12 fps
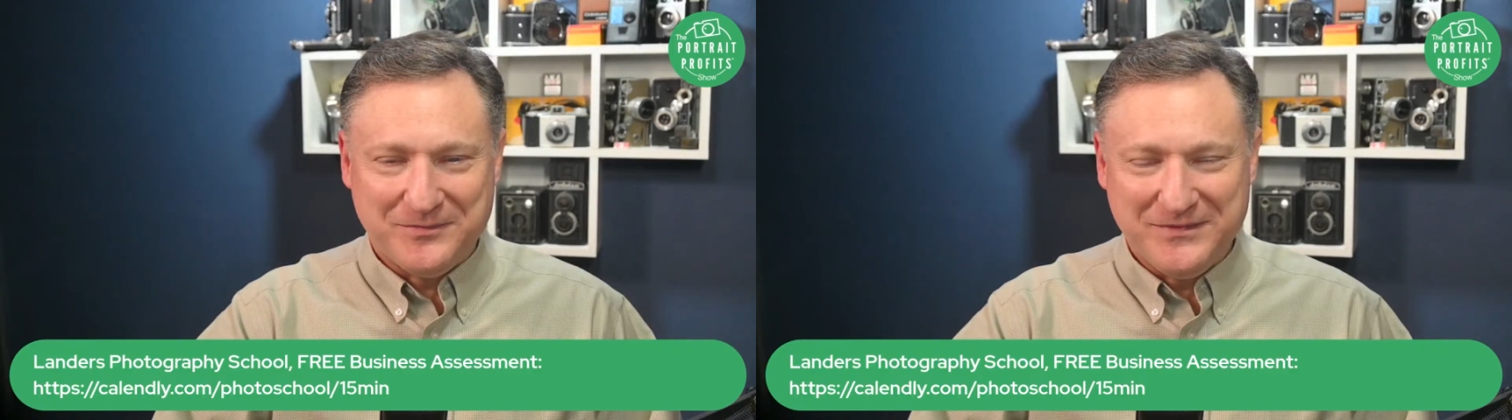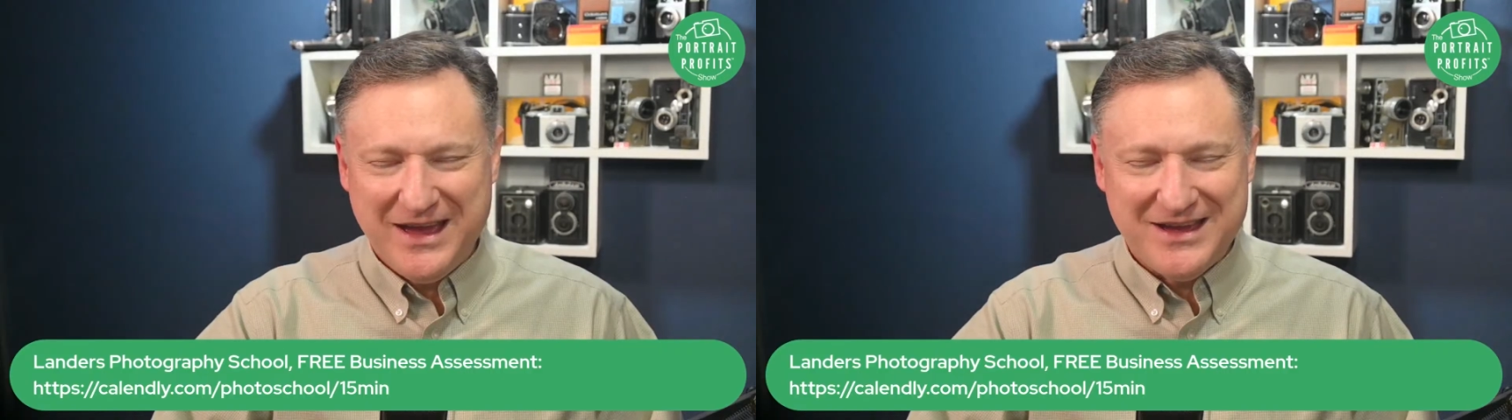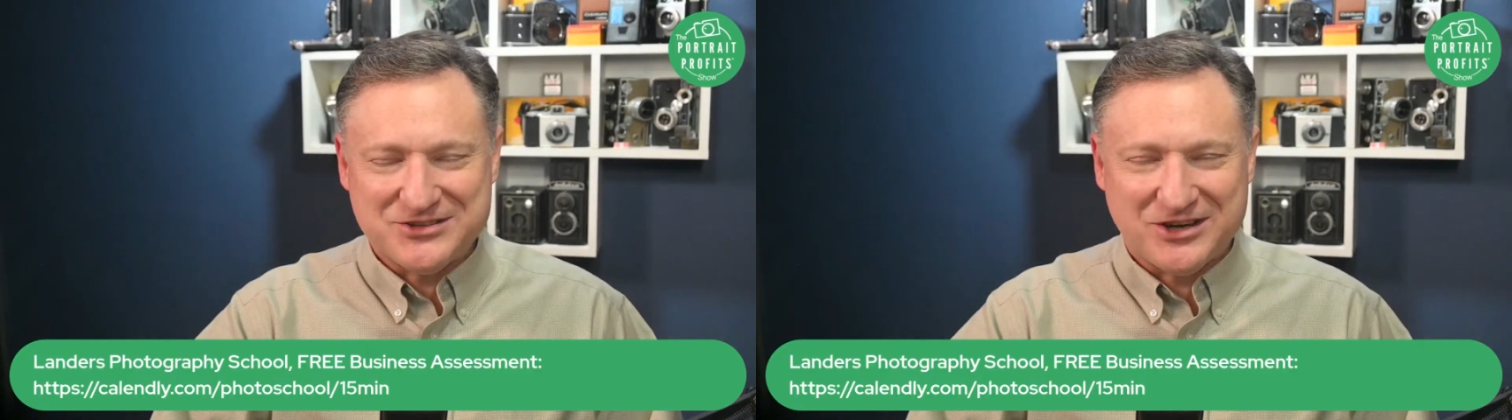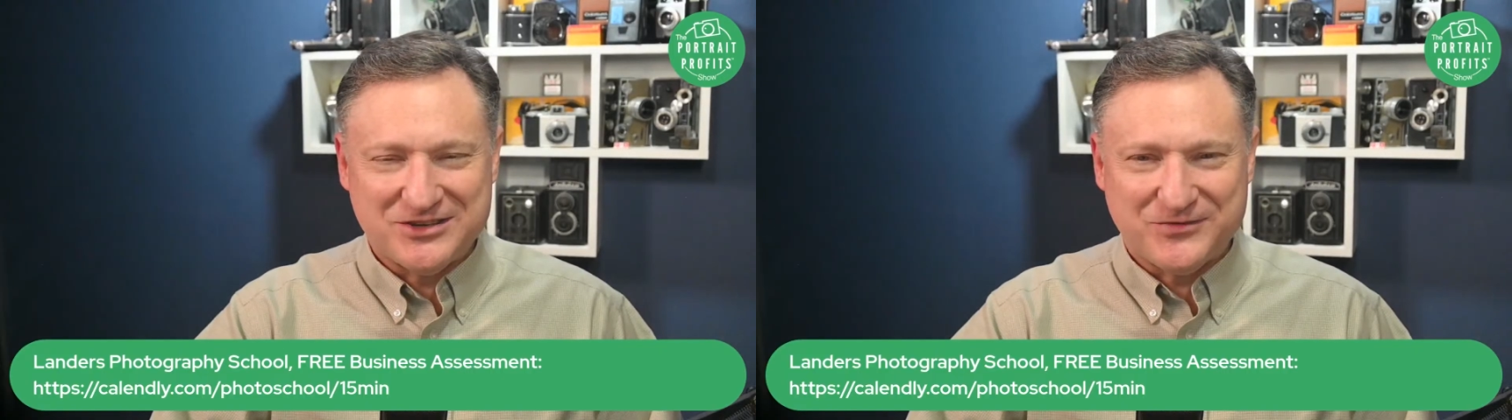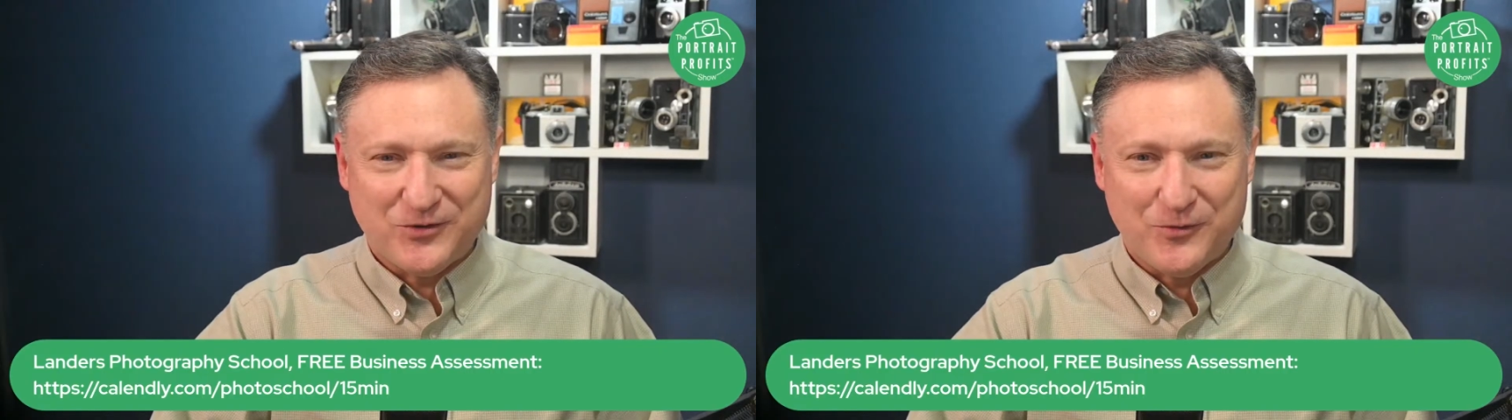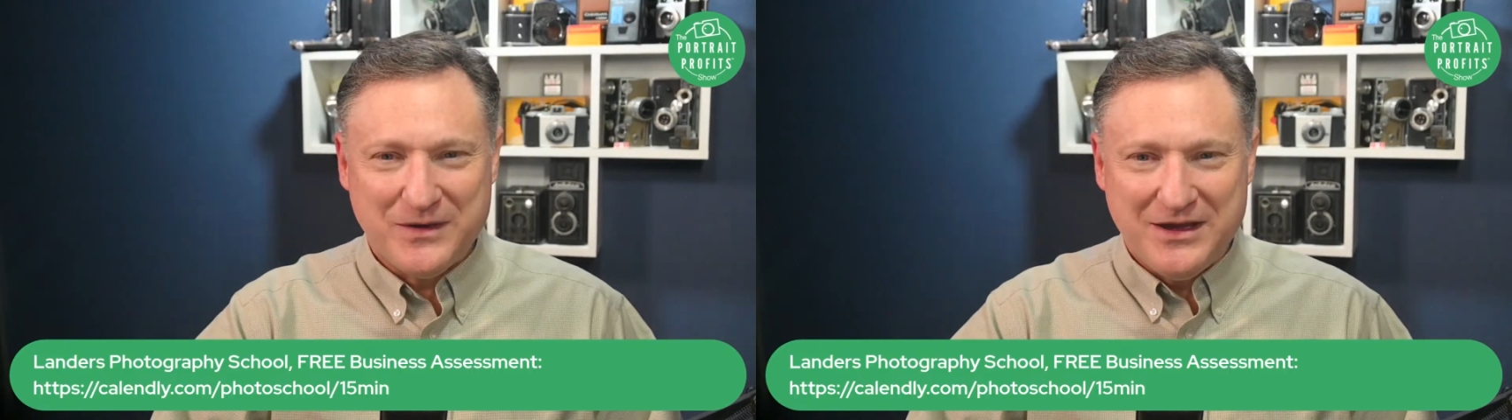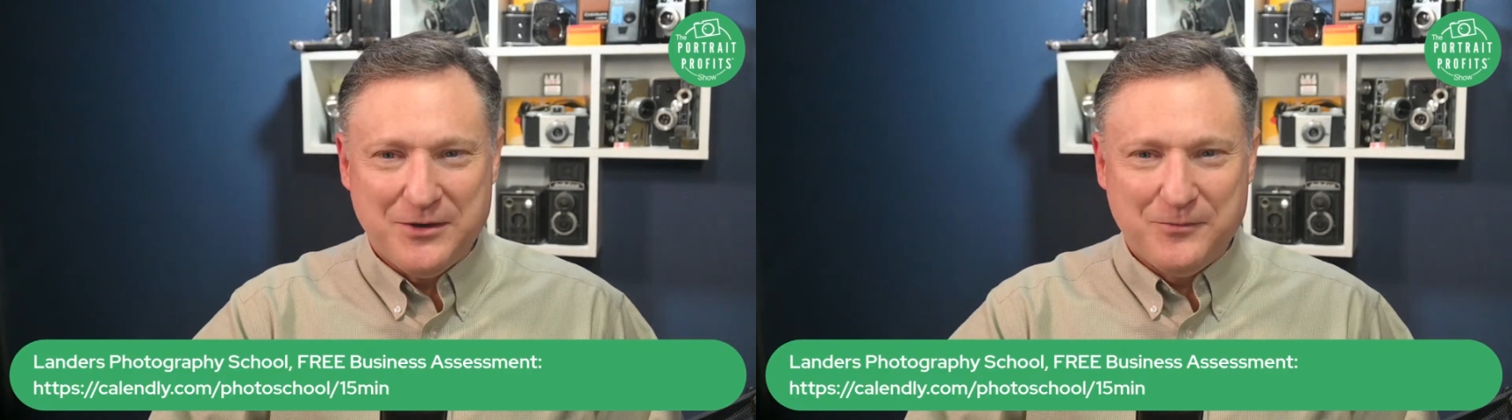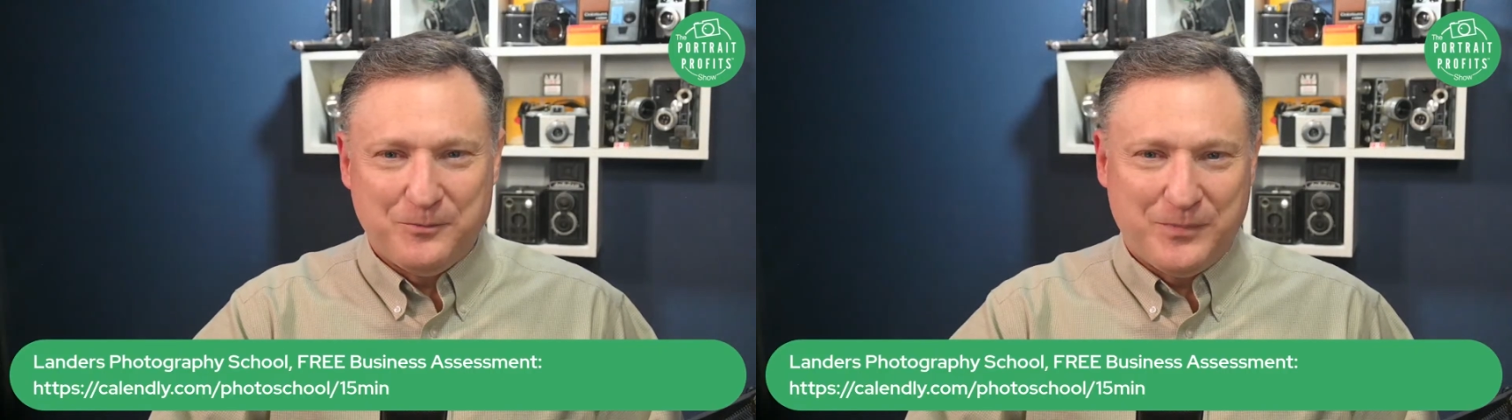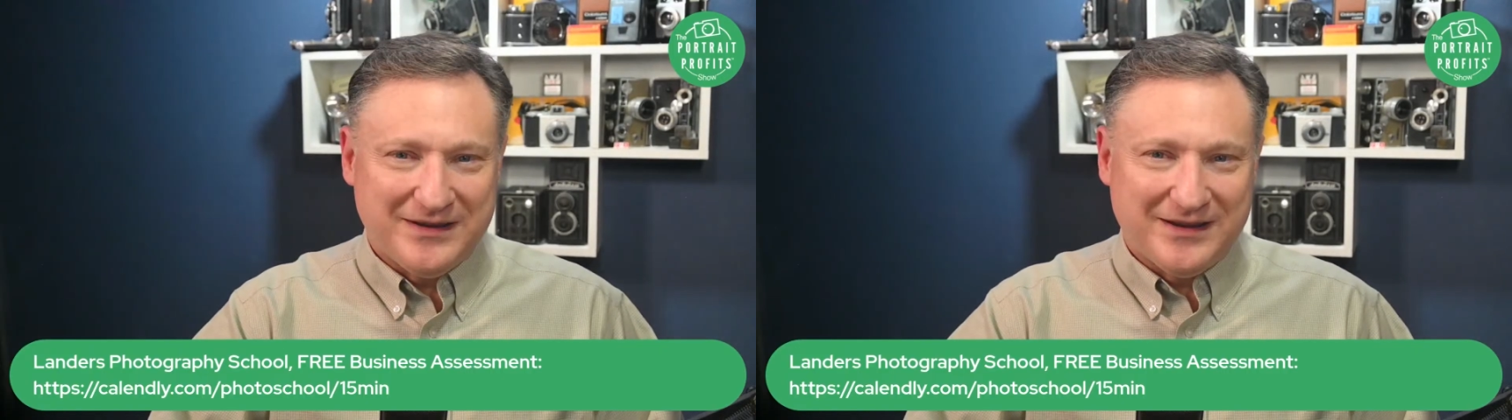Yeah, I charge for them,
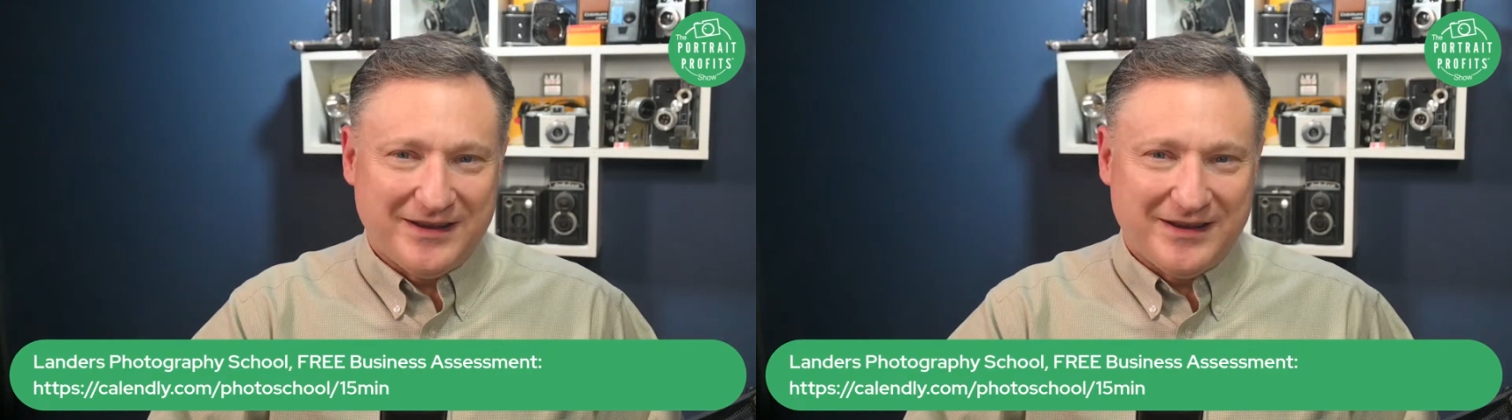but